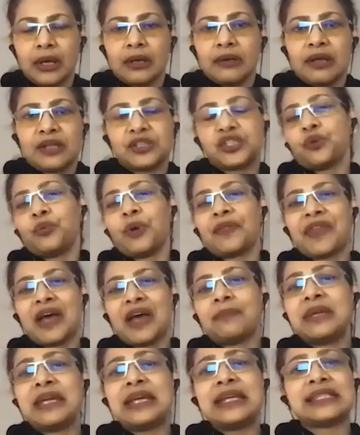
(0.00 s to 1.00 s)
And so, what that
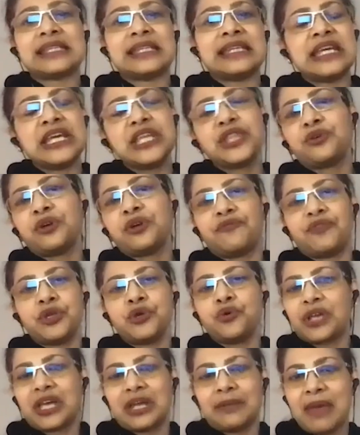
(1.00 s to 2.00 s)
means, neither of you
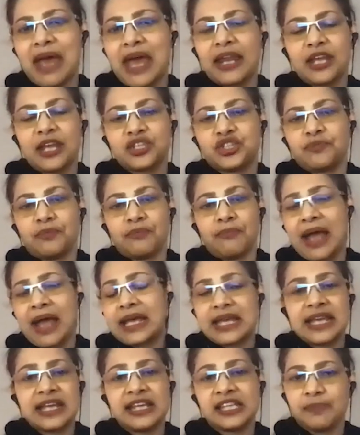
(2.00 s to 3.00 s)
can manage my
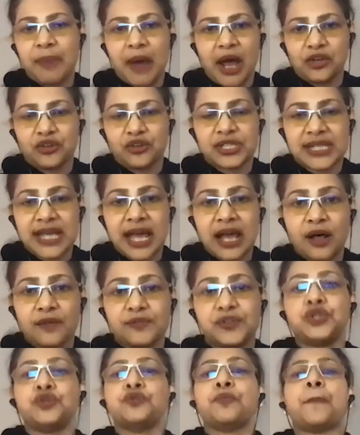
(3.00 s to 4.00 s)
keys by yourselves.
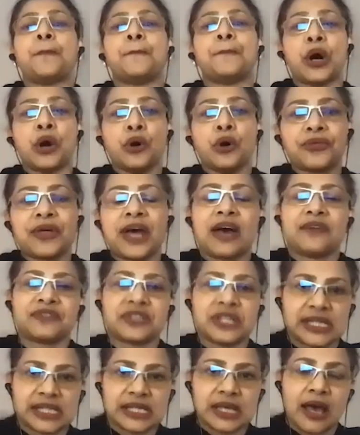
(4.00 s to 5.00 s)
You both have to
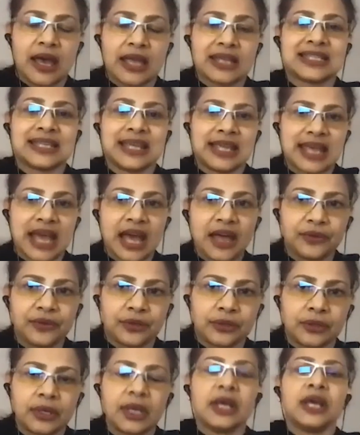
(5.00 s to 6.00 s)
sign
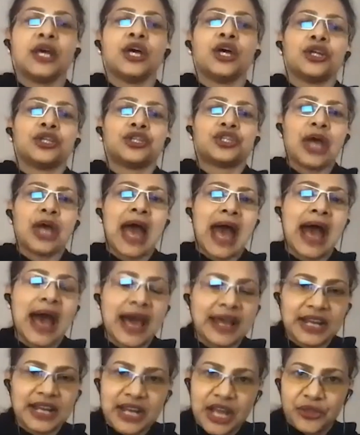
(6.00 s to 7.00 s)
together to add
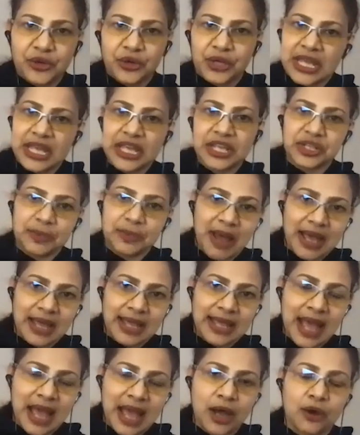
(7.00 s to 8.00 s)
another key to my
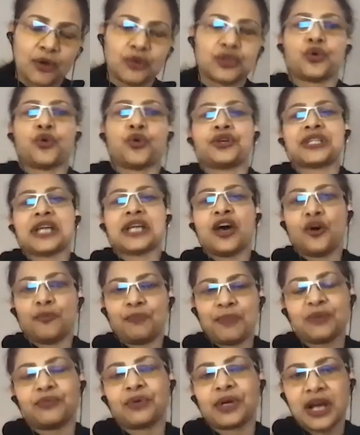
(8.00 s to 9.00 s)
account or to help
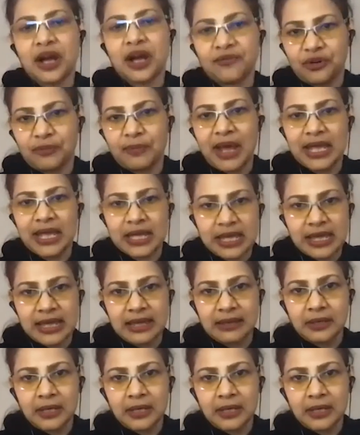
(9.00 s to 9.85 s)
me recover my key.